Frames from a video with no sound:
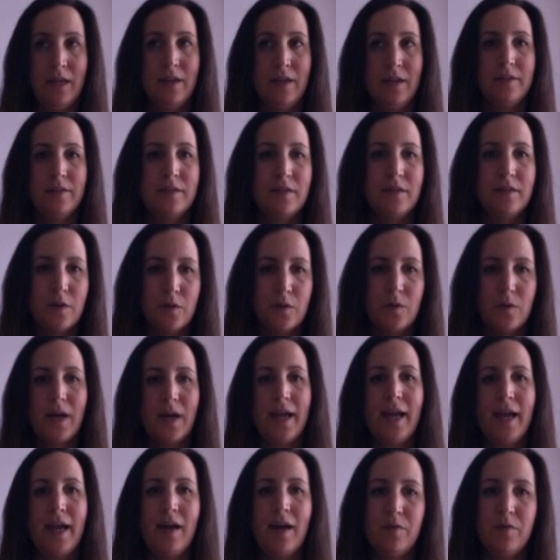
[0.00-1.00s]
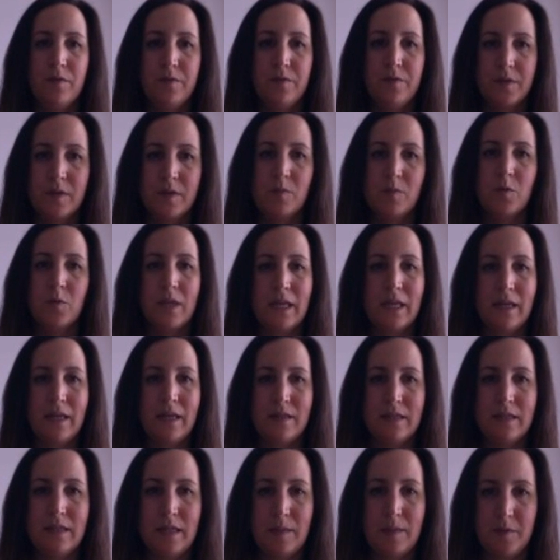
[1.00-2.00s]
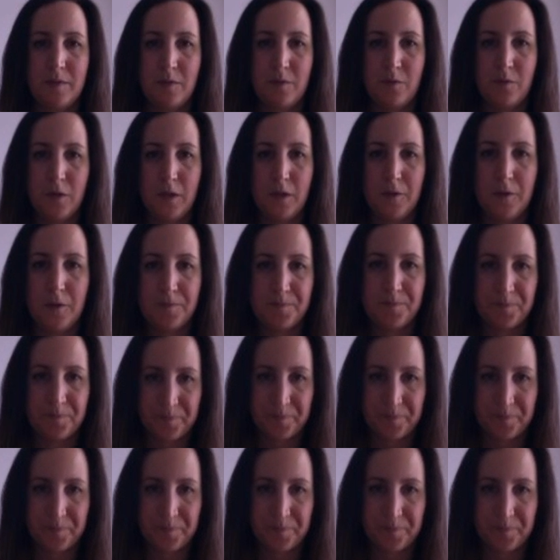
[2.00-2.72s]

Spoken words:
So I have some related tips for you.